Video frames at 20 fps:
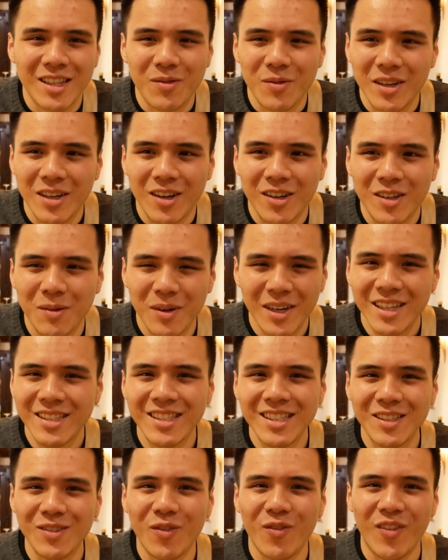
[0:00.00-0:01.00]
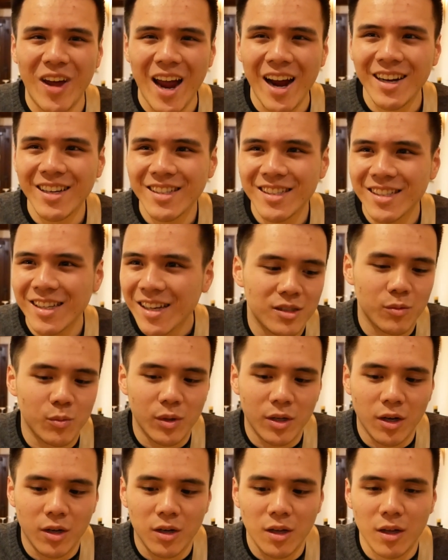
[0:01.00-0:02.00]
that we go to, but it's just facts. We
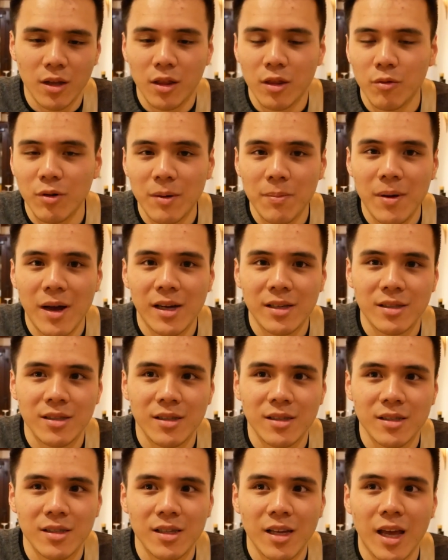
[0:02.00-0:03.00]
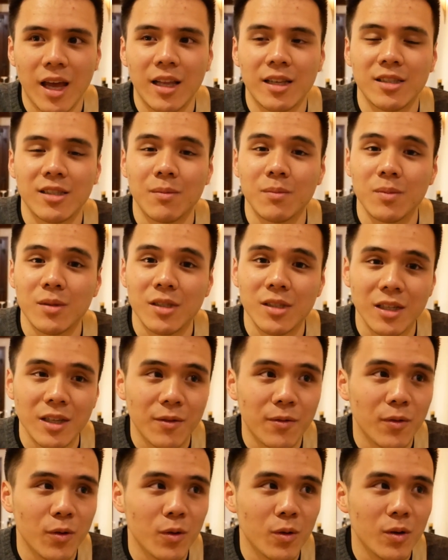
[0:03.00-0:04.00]
got 3 pastas and some
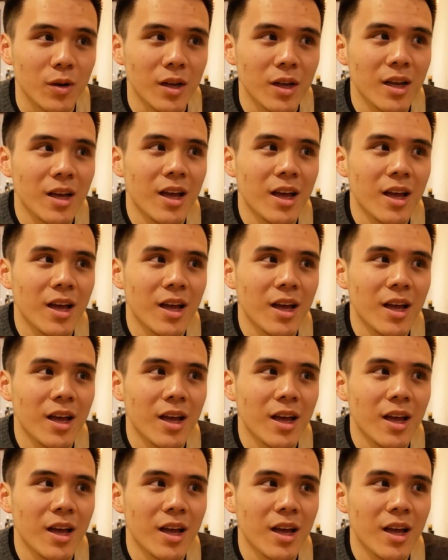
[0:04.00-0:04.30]
seafood.